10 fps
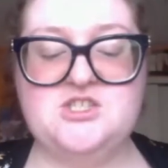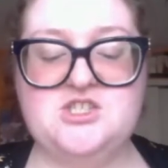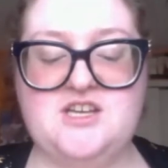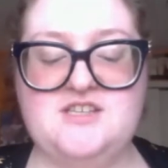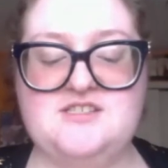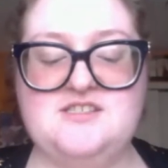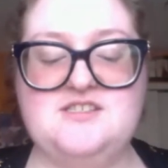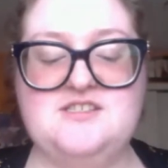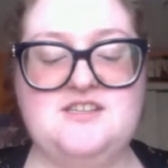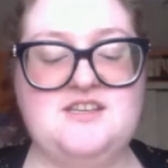Just
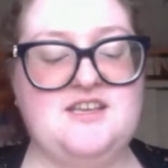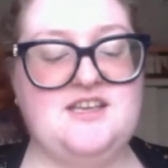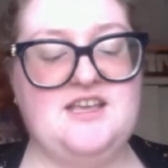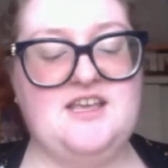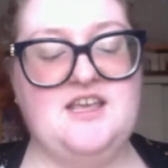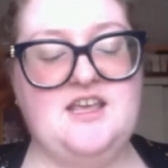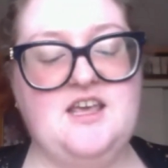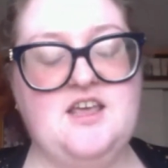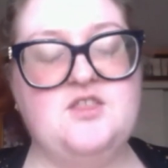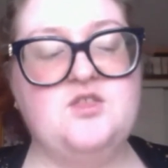
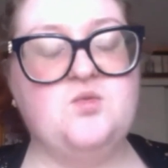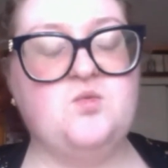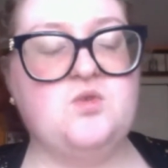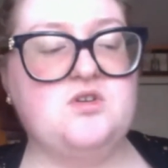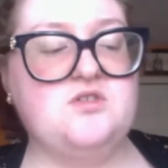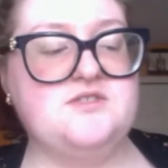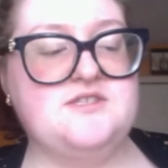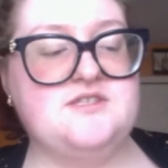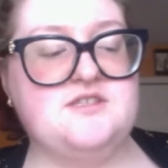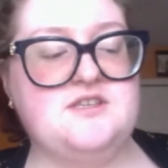the world,
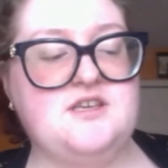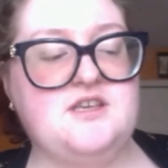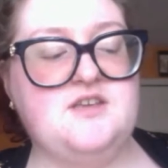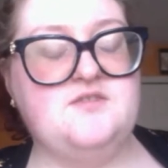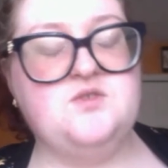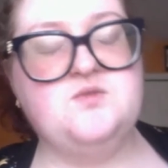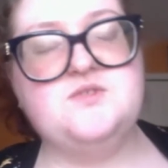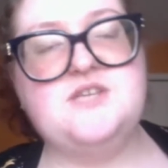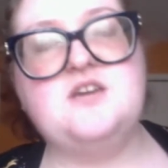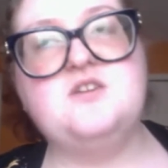if you
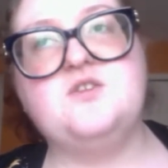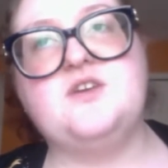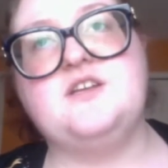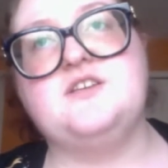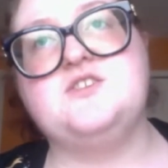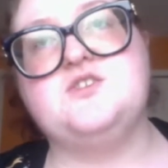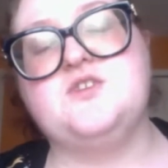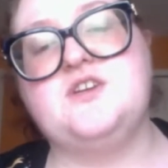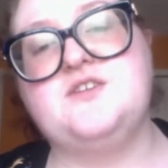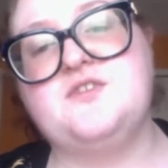take a look at
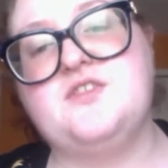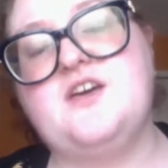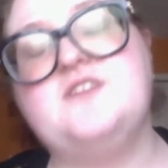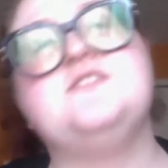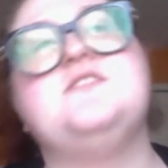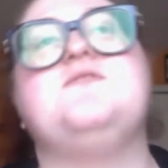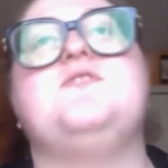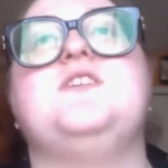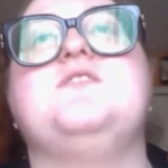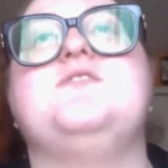history, for thousands of
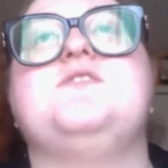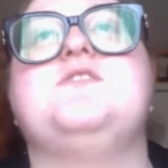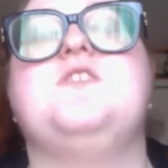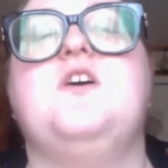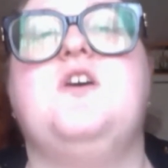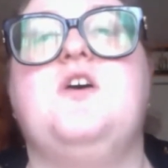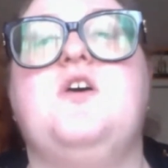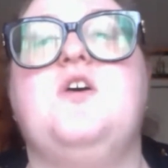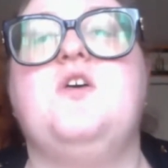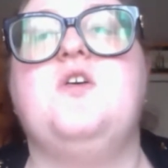years,
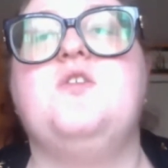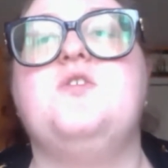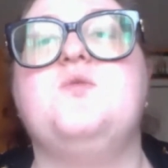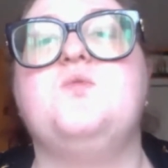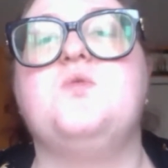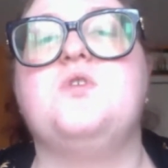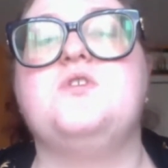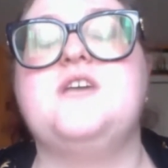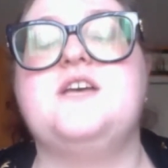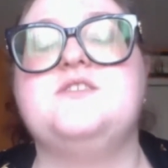the world
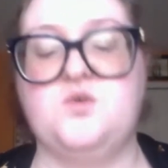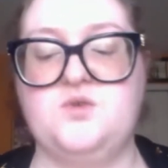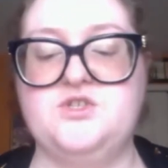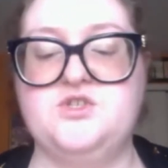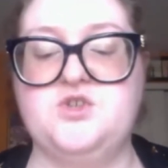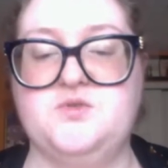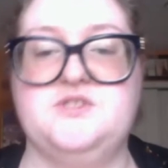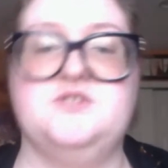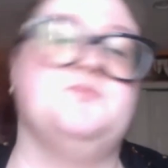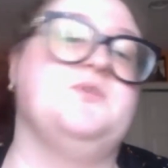has always chosen
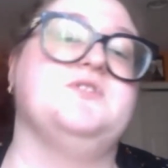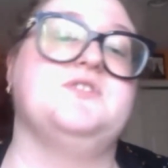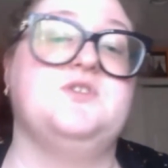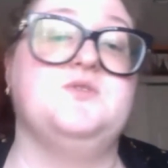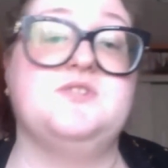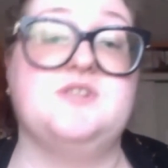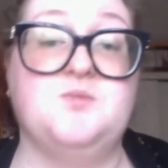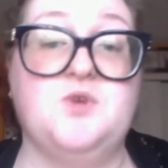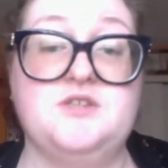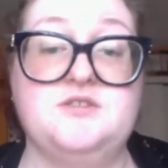to persecute
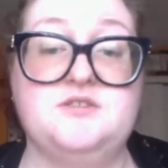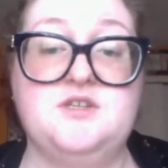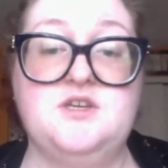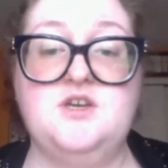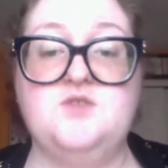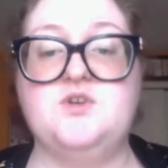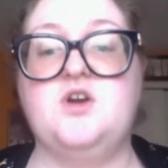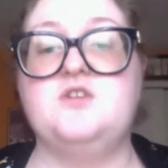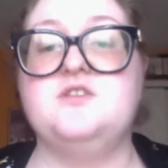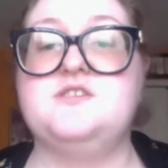someone,
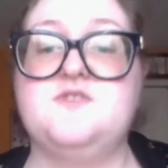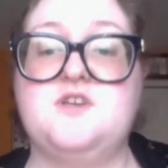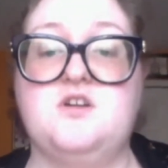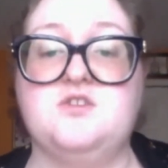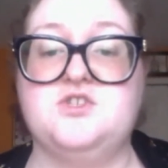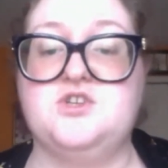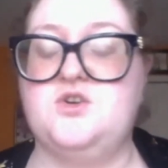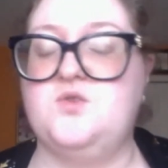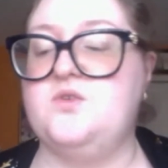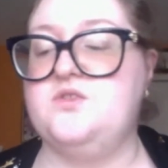regardless of the
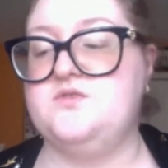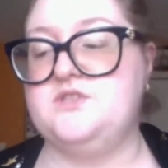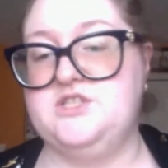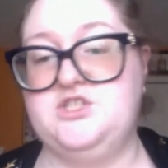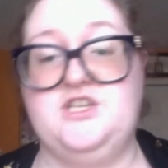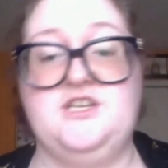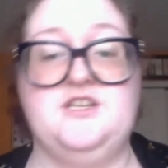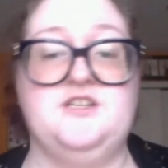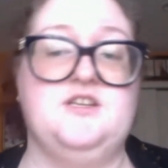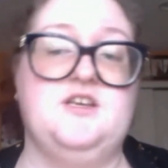culture or the
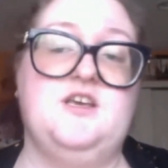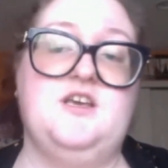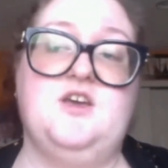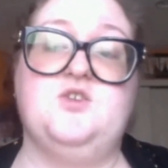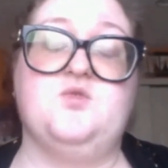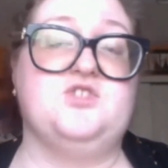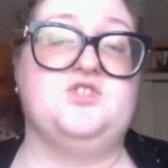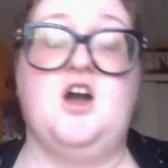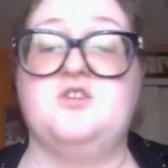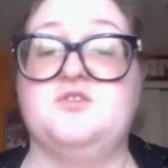religion or
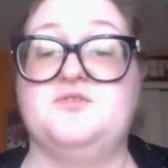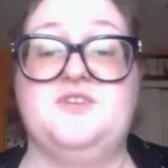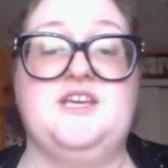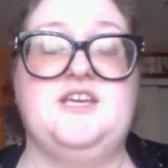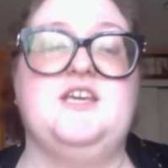geography.